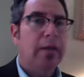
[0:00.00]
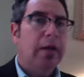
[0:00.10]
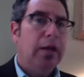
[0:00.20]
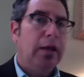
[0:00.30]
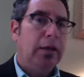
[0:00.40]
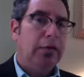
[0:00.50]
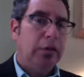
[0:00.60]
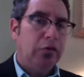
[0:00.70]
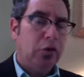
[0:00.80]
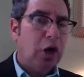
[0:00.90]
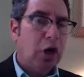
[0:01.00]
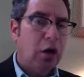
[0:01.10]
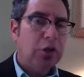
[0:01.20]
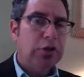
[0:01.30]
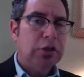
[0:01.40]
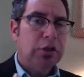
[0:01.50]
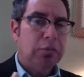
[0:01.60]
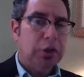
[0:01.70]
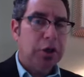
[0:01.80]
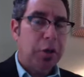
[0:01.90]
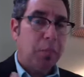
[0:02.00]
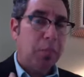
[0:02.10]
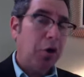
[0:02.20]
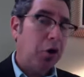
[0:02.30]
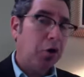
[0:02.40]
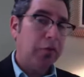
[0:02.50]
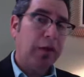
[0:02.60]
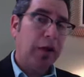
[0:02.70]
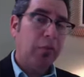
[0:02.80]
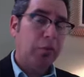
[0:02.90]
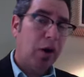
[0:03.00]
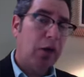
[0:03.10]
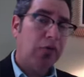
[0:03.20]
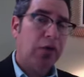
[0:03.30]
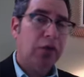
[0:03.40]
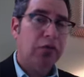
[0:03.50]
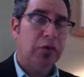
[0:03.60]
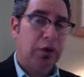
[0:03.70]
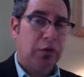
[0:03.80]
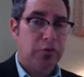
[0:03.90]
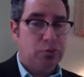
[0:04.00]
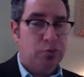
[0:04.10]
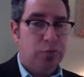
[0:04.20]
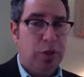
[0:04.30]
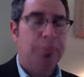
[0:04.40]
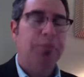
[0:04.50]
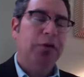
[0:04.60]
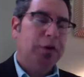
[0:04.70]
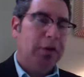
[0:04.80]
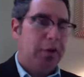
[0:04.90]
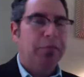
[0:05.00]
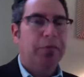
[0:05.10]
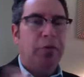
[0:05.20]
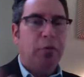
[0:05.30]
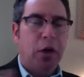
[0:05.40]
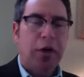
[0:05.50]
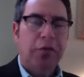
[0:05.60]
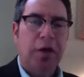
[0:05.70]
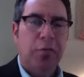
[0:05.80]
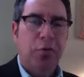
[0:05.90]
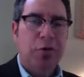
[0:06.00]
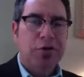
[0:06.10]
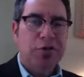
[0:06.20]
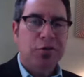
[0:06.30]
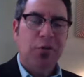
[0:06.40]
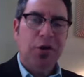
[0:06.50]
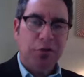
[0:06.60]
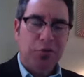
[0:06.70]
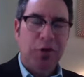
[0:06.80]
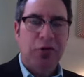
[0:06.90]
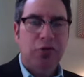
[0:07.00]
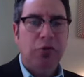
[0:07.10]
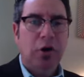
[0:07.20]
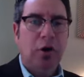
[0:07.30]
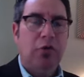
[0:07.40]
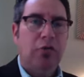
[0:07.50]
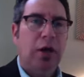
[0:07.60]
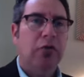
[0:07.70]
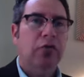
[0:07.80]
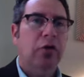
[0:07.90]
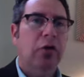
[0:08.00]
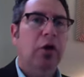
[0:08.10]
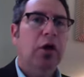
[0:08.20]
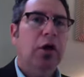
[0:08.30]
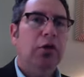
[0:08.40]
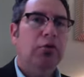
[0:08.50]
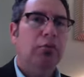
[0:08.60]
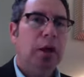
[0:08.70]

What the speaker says: And so college can become part of that process that helps us prepare. Now, why is that important to you? Well, you guys are in college, right? So you might